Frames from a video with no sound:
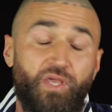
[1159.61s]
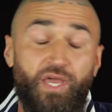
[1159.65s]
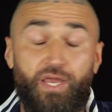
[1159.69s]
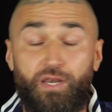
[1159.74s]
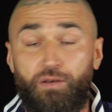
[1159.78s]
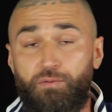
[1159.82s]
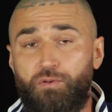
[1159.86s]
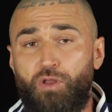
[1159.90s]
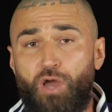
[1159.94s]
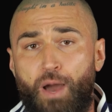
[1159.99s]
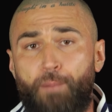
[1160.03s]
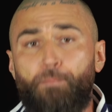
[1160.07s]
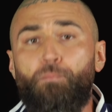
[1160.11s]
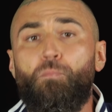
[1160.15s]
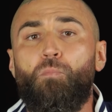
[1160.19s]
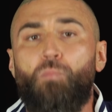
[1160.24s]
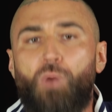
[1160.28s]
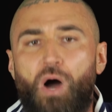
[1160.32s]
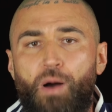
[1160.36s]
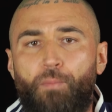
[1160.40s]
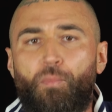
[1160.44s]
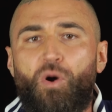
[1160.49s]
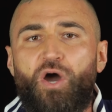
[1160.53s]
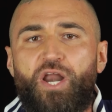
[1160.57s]
And
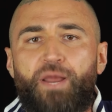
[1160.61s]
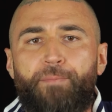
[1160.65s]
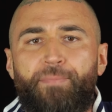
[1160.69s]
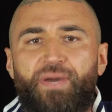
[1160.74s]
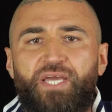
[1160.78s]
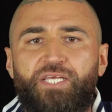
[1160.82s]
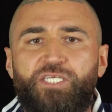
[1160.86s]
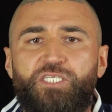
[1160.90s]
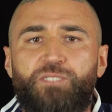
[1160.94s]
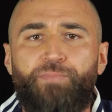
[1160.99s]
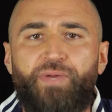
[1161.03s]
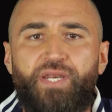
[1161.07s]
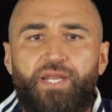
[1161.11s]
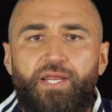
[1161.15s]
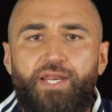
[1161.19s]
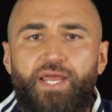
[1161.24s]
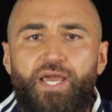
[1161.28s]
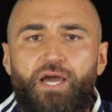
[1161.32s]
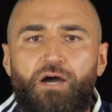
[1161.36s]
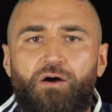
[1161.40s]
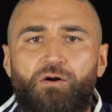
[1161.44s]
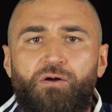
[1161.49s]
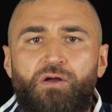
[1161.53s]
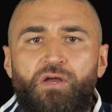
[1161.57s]
I might have been spinning
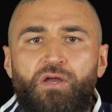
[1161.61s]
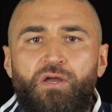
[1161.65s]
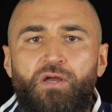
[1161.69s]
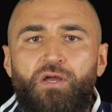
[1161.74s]
out.